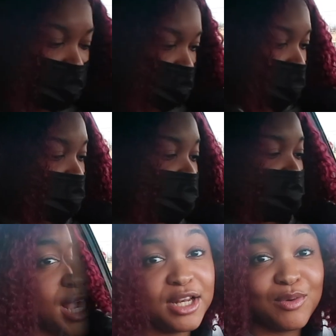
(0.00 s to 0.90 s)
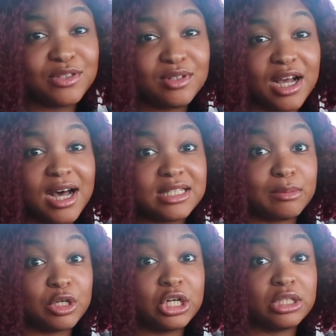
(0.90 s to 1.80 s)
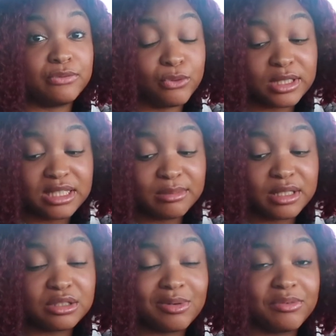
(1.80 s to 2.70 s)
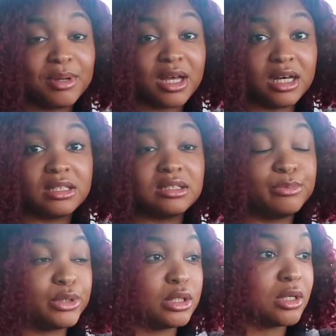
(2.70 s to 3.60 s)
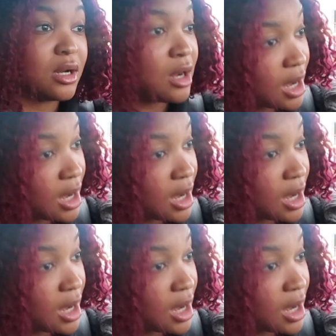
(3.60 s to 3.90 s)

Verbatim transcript: assist. Anyways, you guys, I'm currently 14 minutes away from my customer.